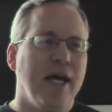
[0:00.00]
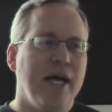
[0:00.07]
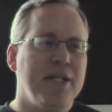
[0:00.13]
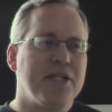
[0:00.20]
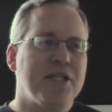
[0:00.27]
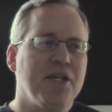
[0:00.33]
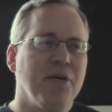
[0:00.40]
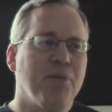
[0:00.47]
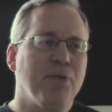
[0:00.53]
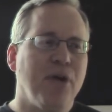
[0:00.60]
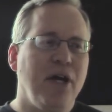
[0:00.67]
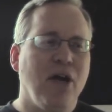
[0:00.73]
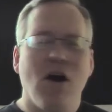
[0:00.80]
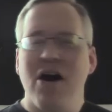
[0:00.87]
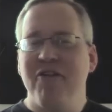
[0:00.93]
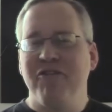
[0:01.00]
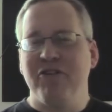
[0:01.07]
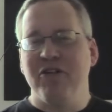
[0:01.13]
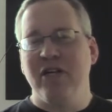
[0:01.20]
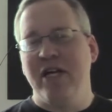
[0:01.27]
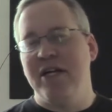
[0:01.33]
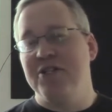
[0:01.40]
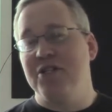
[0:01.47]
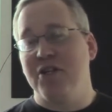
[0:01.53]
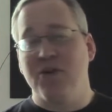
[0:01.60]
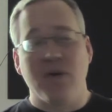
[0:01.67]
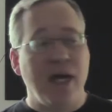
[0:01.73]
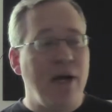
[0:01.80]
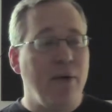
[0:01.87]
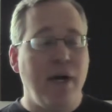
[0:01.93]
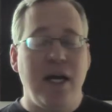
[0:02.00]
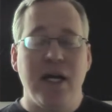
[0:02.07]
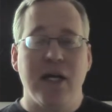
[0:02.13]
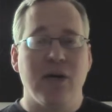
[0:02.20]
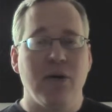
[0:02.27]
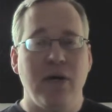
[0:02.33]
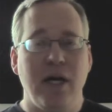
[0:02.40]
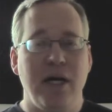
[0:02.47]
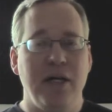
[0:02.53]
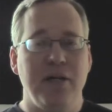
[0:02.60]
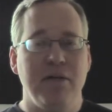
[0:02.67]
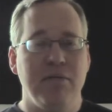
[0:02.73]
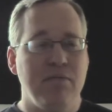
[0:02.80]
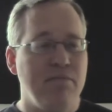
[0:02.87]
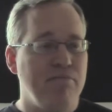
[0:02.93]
it's still pretty awful, and it's a great way to create